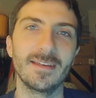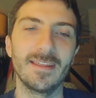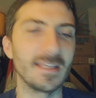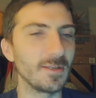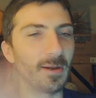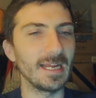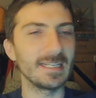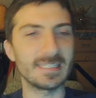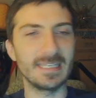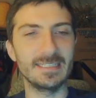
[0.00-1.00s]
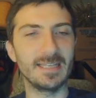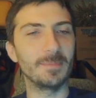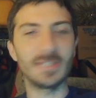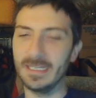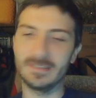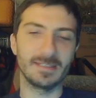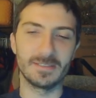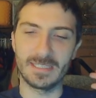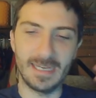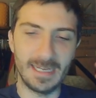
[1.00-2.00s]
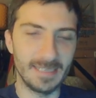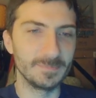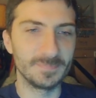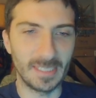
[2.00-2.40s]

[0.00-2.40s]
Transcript: That's all I got to say. Tom, you got anything else to add?